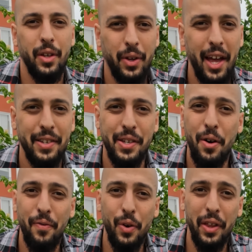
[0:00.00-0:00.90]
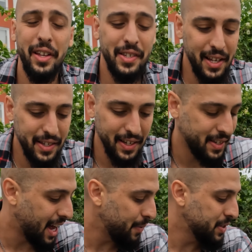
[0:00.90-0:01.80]
Okay, so for the
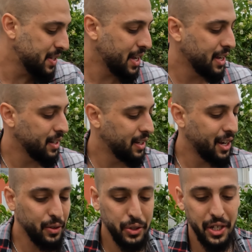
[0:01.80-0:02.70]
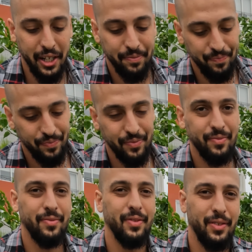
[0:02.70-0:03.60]
consensus, I would say La Lucha
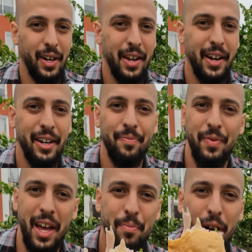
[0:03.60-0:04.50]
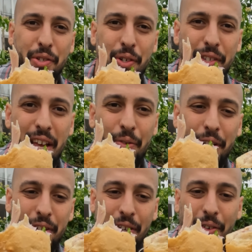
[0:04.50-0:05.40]
right here and Monster
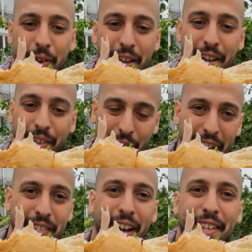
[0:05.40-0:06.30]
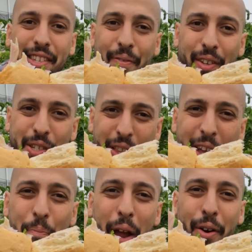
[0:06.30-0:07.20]
Sandwich right here. Look at that size difference. Look at
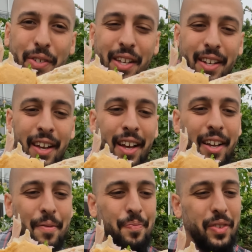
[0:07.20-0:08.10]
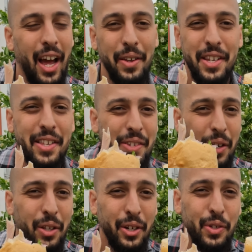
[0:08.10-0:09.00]
the comparison. I'd say these
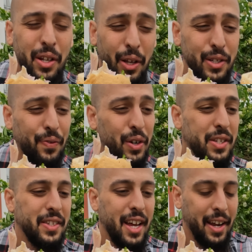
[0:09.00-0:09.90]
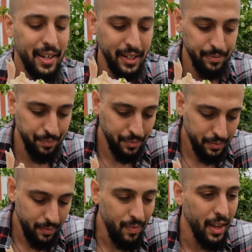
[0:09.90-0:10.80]
are close first and second.
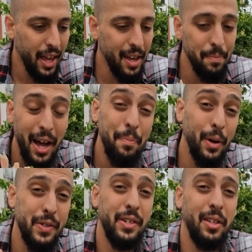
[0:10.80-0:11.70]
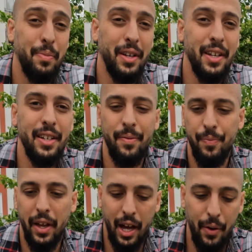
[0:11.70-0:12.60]
In my personal opinion,
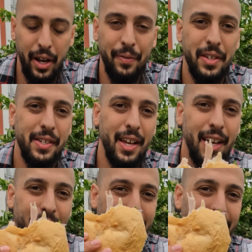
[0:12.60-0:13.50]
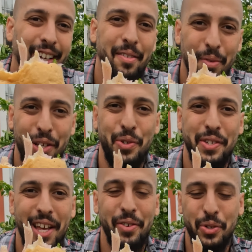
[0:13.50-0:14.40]
I would have to say Monster
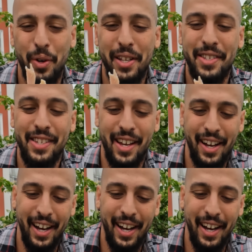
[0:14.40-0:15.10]
Sandwich wins,